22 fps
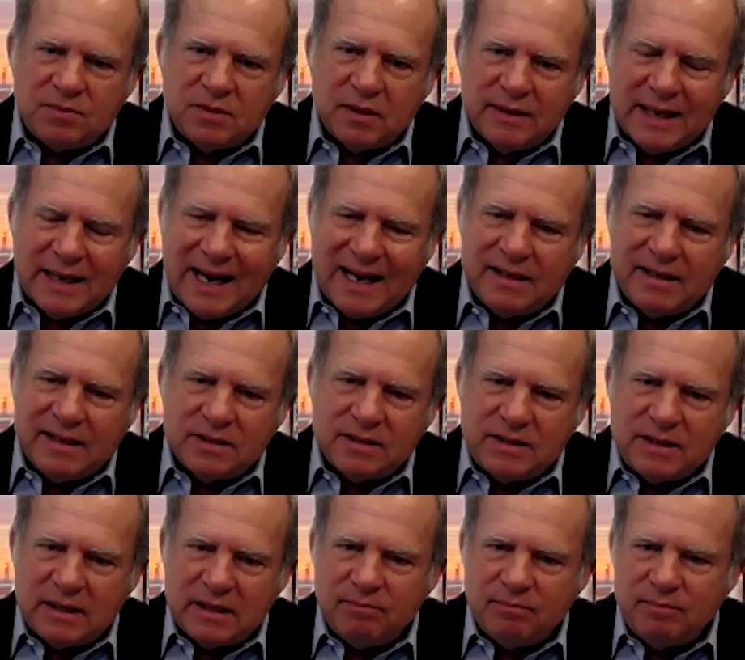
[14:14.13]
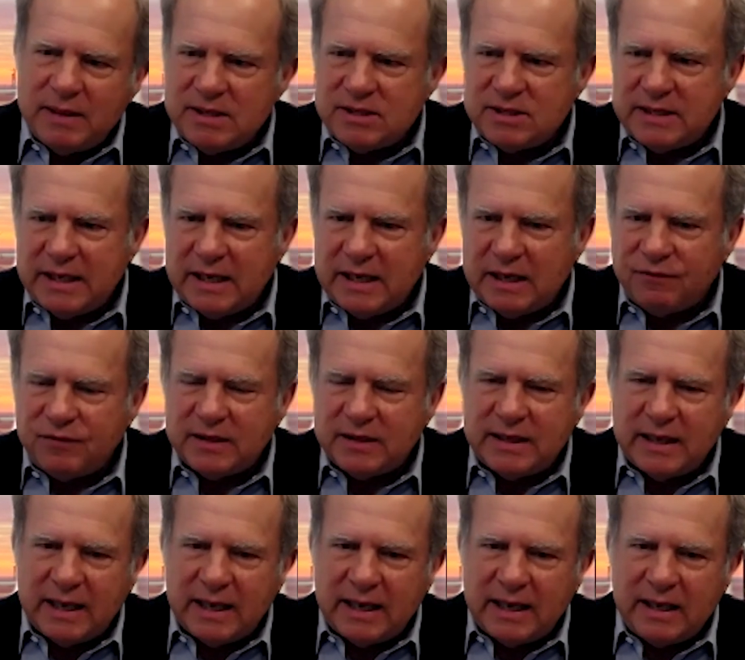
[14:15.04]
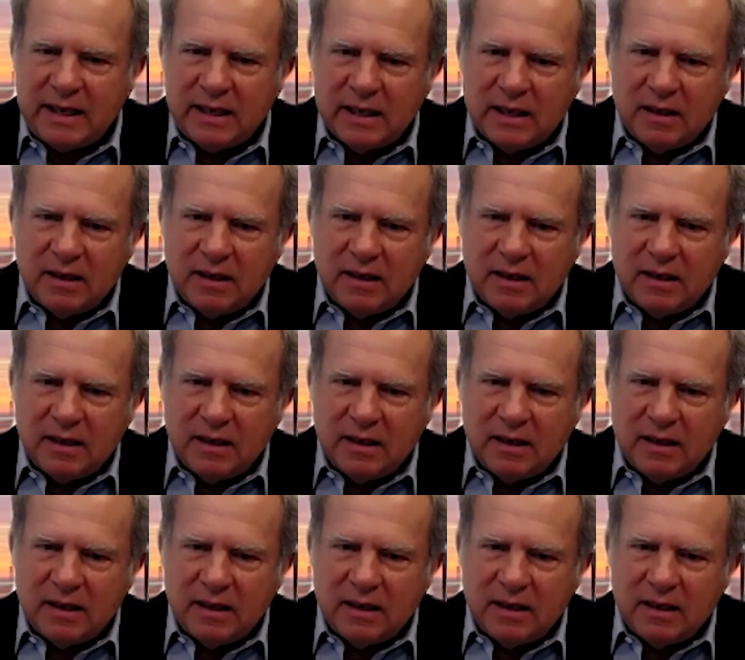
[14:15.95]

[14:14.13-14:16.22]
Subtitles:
to 9 to 10 BCF a day.